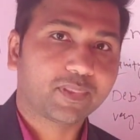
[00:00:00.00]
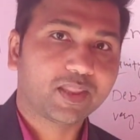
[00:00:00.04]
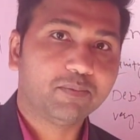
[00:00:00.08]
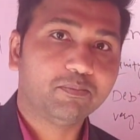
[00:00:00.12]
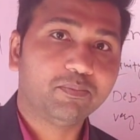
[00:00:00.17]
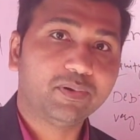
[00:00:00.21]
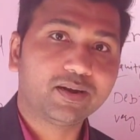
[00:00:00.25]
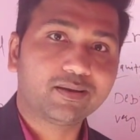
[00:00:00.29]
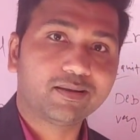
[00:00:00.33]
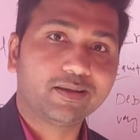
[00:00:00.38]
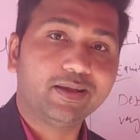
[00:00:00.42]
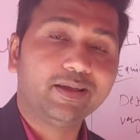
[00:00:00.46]

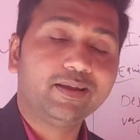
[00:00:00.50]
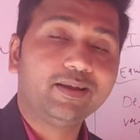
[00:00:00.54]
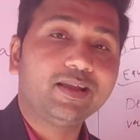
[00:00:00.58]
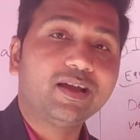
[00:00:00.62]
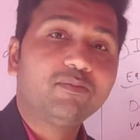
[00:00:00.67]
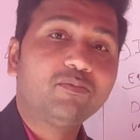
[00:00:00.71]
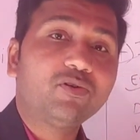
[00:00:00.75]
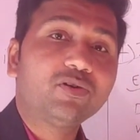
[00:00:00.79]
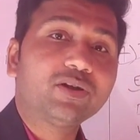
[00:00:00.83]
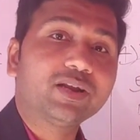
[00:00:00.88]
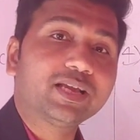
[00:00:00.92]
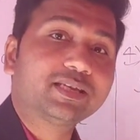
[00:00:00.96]
But any
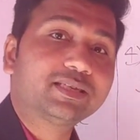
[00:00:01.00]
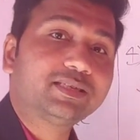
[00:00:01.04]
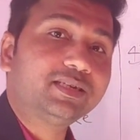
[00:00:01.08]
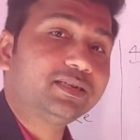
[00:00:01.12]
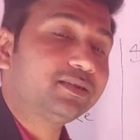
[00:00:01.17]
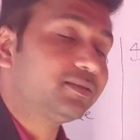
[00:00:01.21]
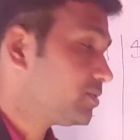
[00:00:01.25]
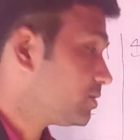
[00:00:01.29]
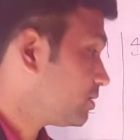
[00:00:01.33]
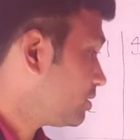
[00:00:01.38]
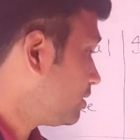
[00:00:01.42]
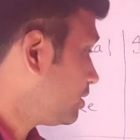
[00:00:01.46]
amount
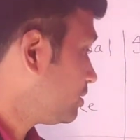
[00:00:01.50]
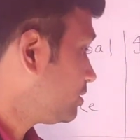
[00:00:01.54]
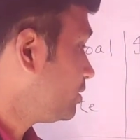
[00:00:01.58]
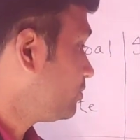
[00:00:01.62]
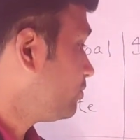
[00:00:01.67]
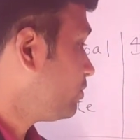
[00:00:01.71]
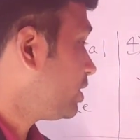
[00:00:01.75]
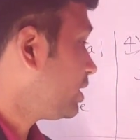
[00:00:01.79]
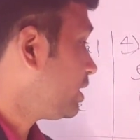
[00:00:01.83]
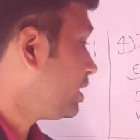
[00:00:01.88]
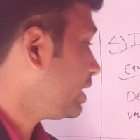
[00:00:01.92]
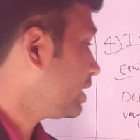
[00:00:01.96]
exceeds the
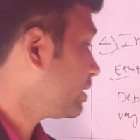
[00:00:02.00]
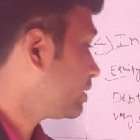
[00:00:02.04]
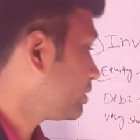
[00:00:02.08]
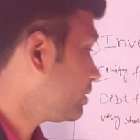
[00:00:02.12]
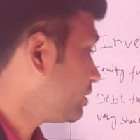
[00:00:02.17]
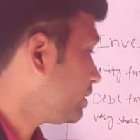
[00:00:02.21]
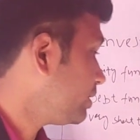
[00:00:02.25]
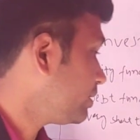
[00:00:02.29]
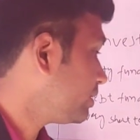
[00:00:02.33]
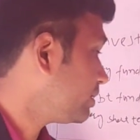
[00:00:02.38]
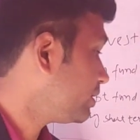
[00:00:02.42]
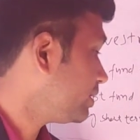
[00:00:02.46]
1 lakh,
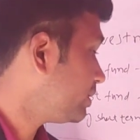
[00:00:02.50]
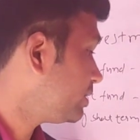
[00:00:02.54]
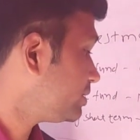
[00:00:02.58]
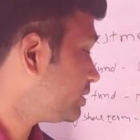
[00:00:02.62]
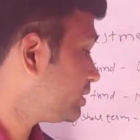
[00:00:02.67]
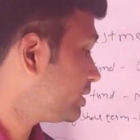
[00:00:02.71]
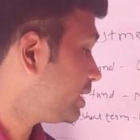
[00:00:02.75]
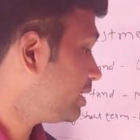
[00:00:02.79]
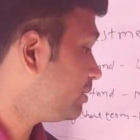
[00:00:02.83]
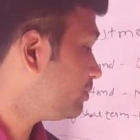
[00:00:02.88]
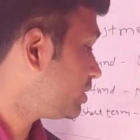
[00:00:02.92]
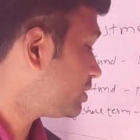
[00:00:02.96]
then there is a
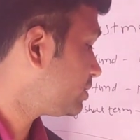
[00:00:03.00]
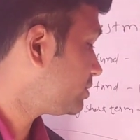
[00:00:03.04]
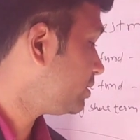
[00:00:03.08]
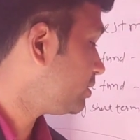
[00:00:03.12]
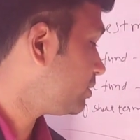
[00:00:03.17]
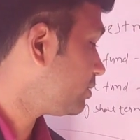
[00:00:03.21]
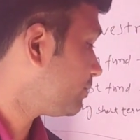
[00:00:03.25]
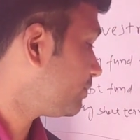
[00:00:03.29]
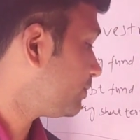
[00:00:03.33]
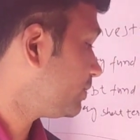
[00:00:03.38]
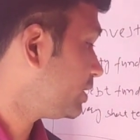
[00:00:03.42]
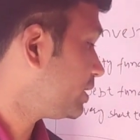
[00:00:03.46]

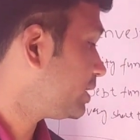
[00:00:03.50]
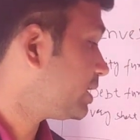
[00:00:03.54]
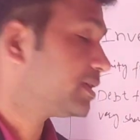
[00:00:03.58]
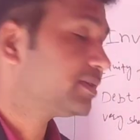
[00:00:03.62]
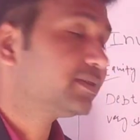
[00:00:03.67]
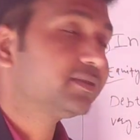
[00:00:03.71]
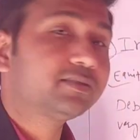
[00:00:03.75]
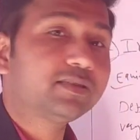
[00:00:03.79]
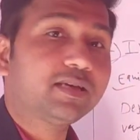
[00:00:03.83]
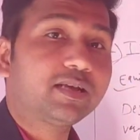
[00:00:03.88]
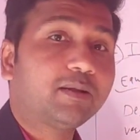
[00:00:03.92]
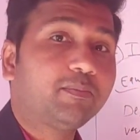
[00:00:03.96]
10% of the
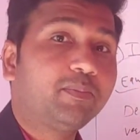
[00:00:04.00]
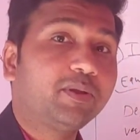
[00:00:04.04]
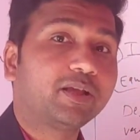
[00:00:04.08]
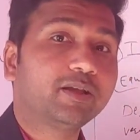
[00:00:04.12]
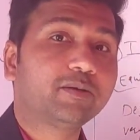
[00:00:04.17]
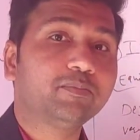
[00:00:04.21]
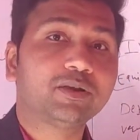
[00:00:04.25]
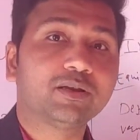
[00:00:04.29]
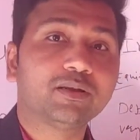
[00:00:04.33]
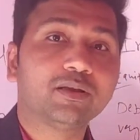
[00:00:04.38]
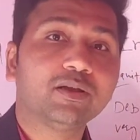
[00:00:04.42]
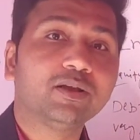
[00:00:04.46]
taxes are
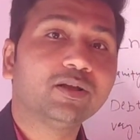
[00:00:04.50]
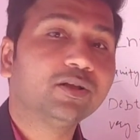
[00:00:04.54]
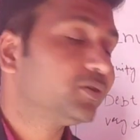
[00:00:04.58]
applicable.